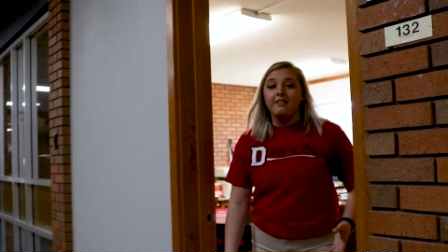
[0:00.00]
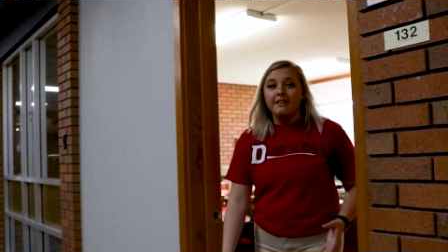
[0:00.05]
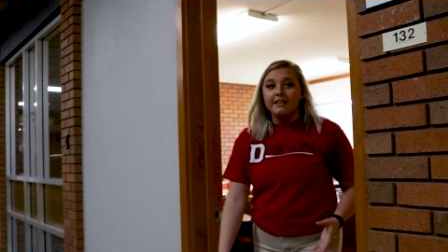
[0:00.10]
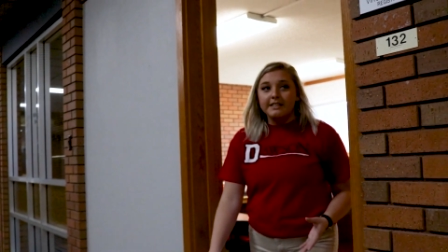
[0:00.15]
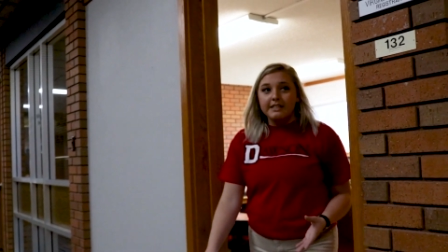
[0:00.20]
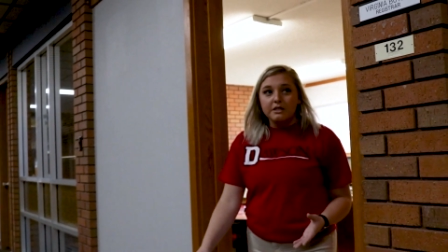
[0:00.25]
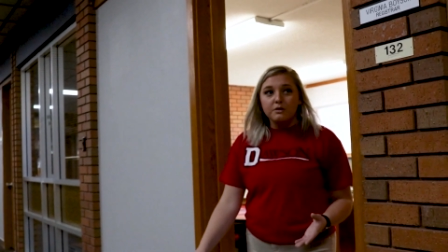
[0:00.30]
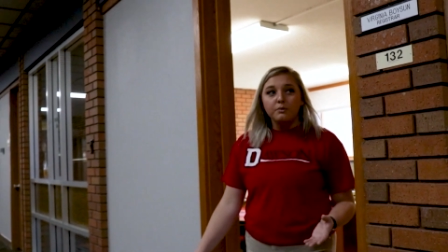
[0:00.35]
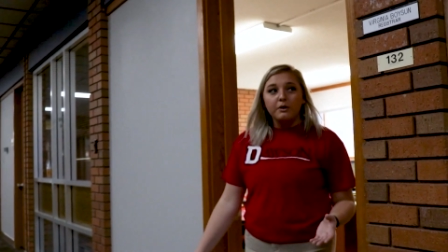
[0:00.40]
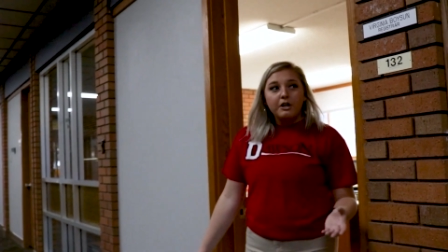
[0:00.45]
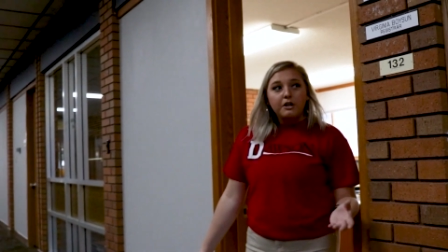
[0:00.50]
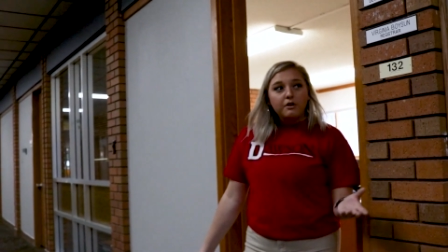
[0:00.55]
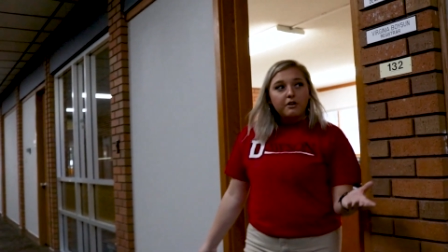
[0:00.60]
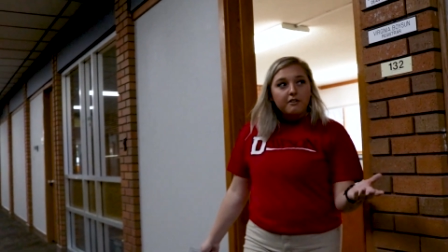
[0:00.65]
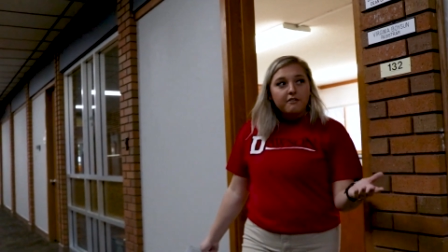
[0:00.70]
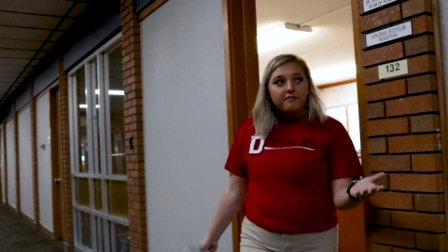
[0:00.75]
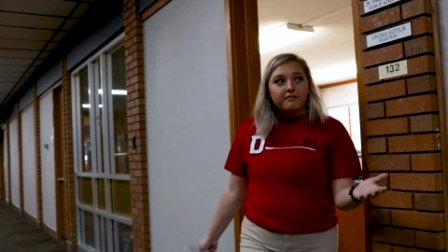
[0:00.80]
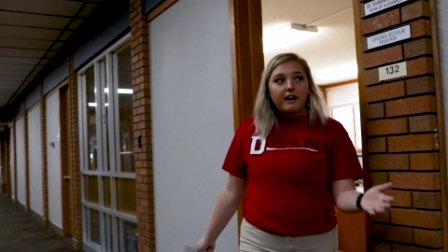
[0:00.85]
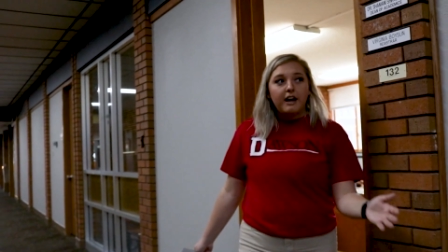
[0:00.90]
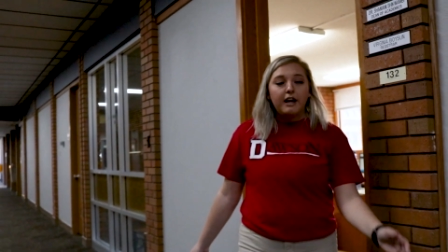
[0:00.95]
This is where you
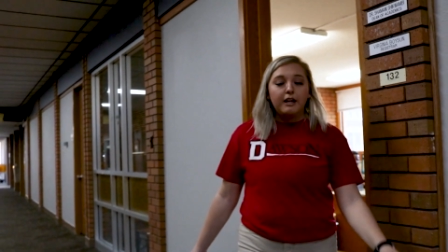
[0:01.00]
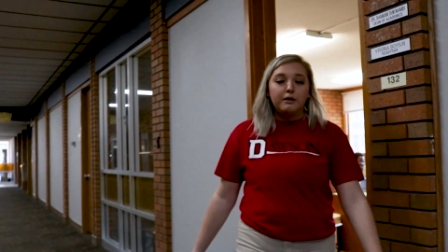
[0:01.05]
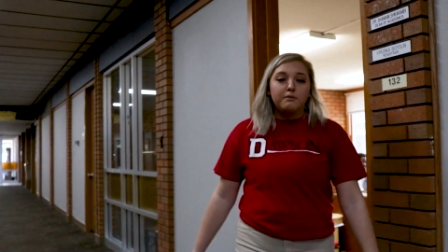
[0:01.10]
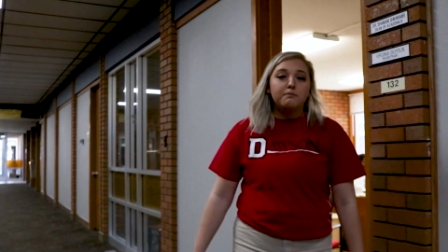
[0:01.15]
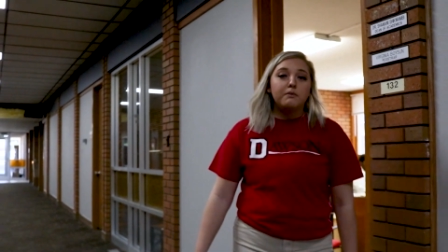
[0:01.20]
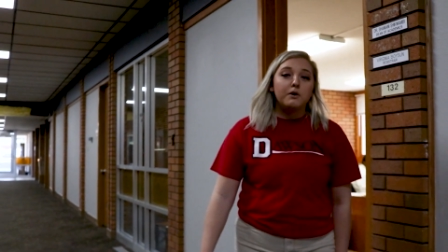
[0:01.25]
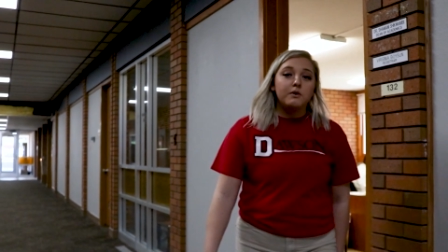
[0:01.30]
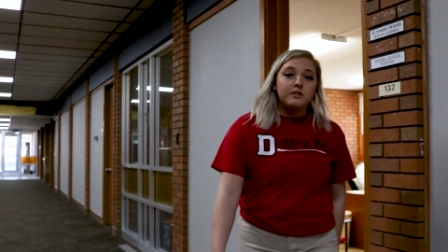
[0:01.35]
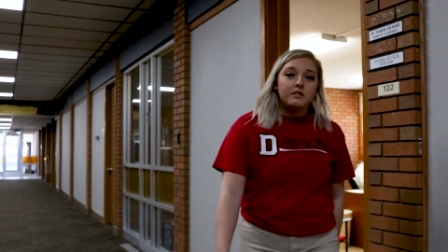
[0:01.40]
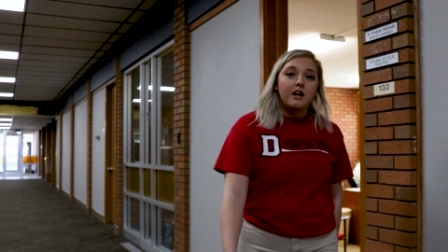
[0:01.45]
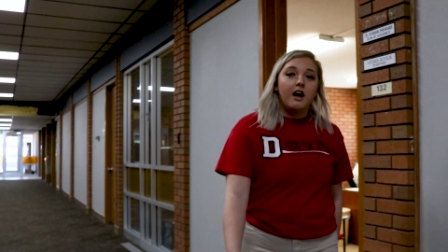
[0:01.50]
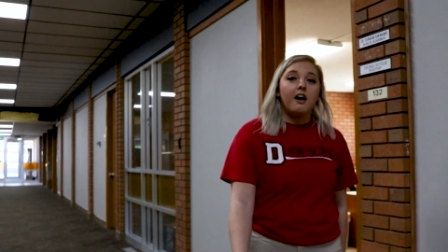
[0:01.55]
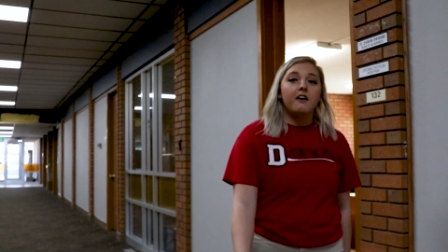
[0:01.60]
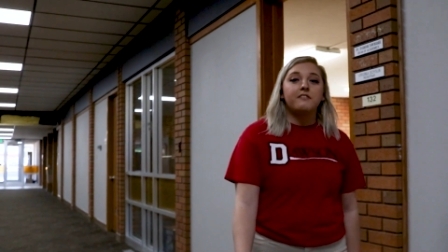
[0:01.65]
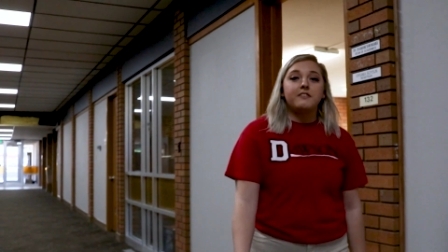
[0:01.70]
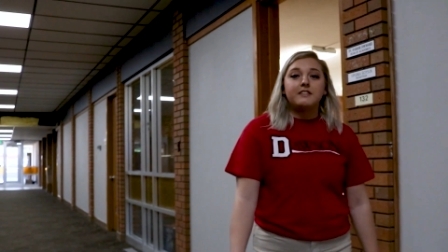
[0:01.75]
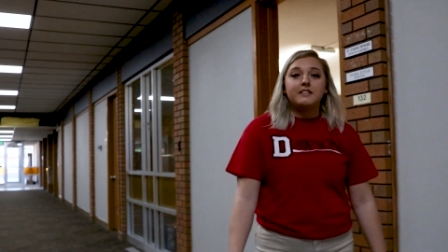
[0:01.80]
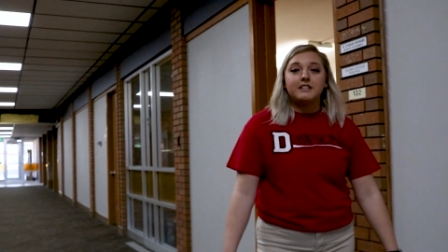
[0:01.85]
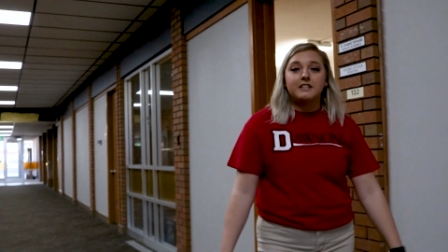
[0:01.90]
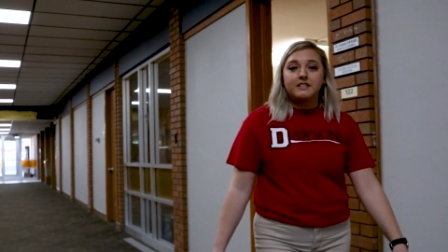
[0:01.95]
can find most
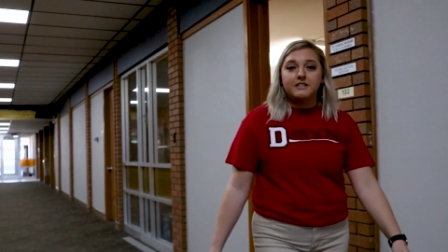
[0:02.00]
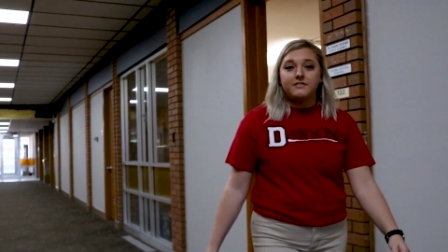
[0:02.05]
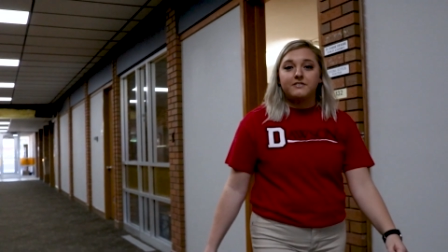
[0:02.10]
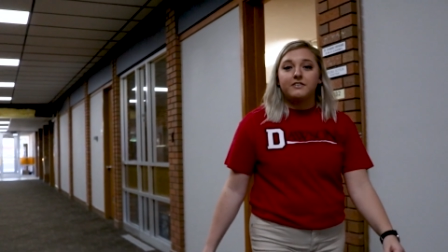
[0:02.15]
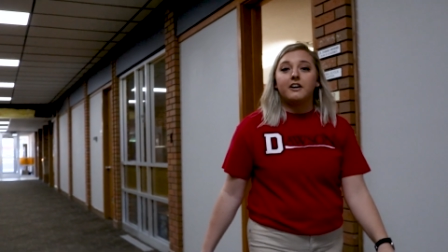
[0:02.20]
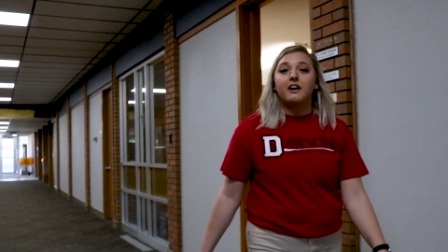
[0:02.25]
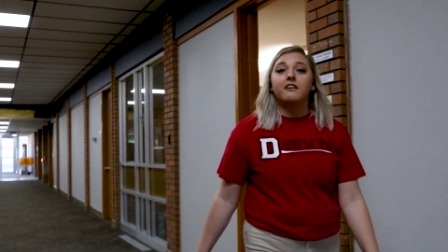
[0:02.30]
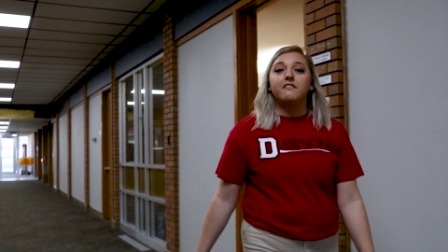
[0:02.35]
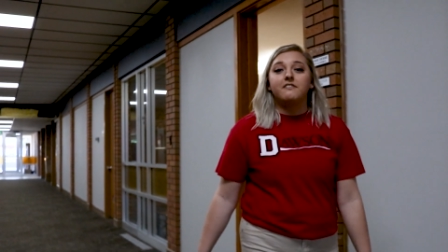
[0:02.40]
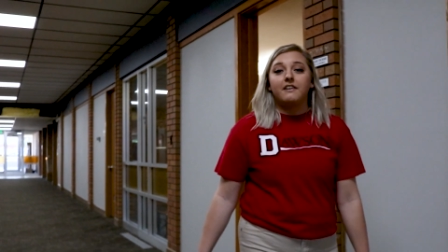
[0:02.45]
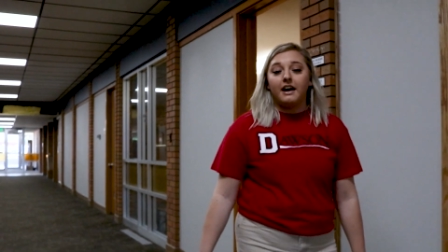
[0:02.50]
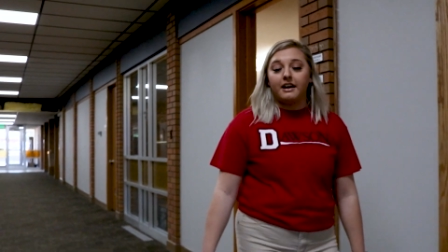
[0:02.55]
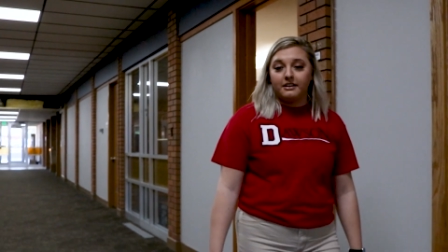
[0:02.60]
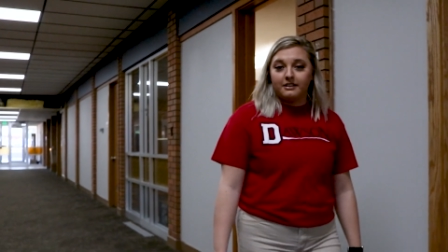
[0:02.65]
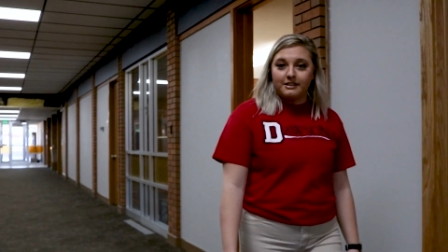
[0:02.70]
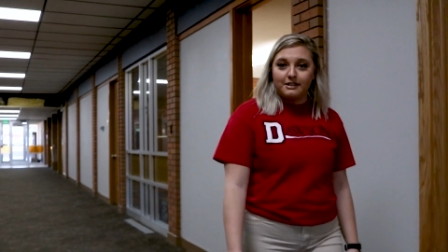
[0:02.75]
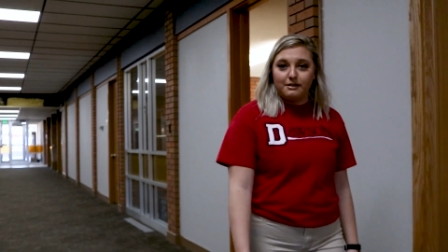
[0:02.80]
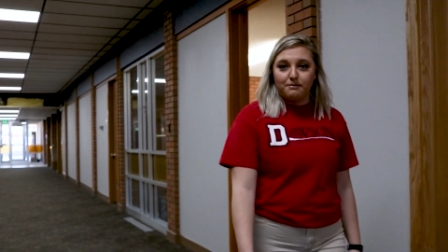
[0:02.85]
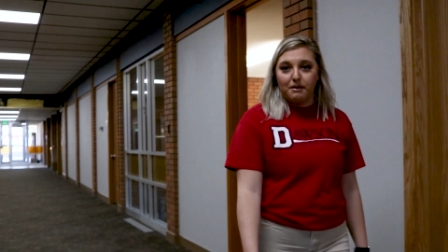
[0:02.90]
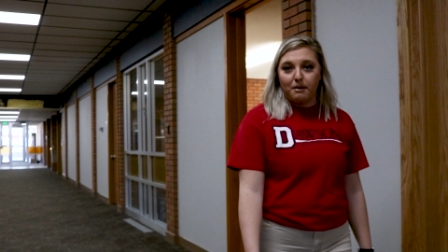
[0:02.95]
offices for our
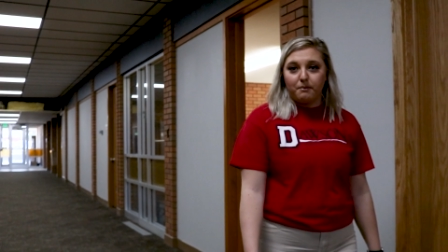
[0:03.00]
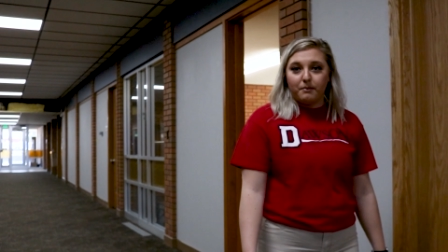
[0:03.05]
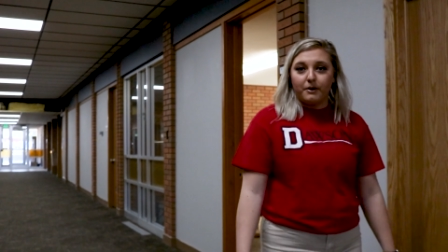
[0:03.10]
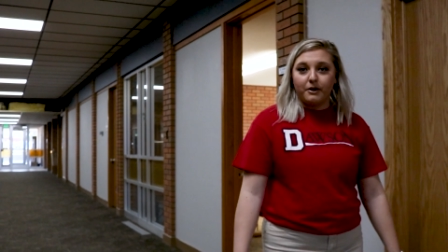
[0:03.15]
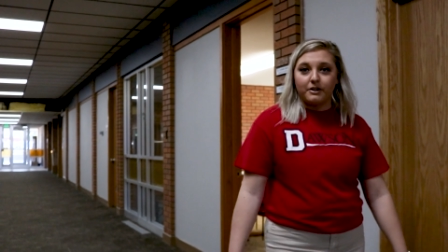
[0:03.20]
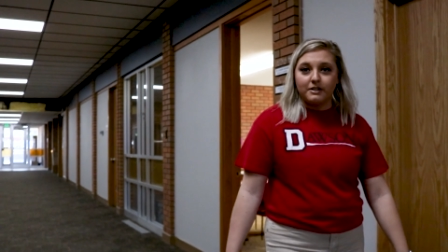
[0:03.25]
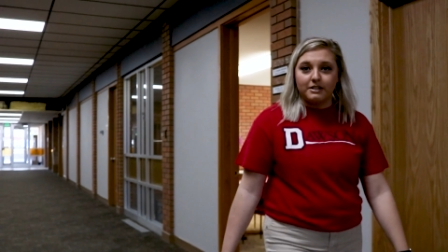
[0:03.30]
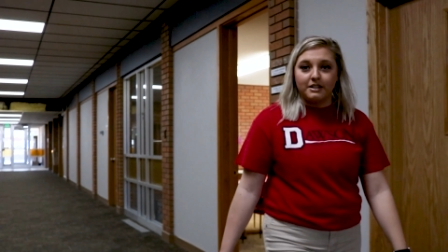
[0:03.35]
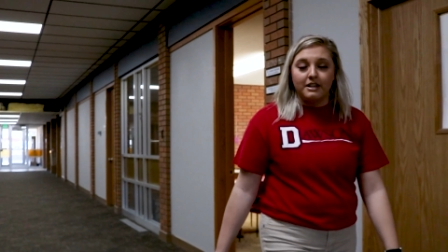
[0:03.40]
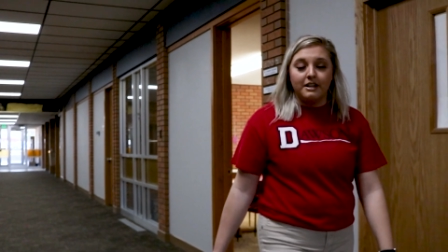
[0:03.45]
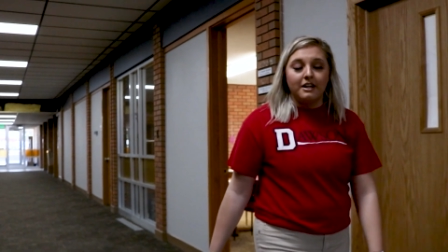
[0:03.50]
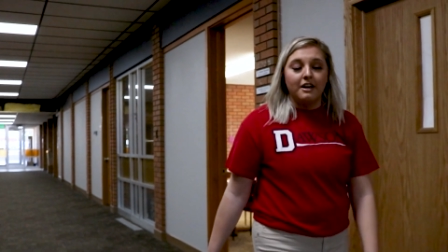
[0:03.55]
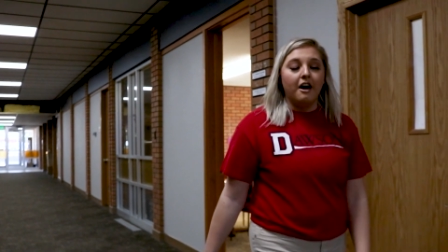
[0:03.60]
faculty members.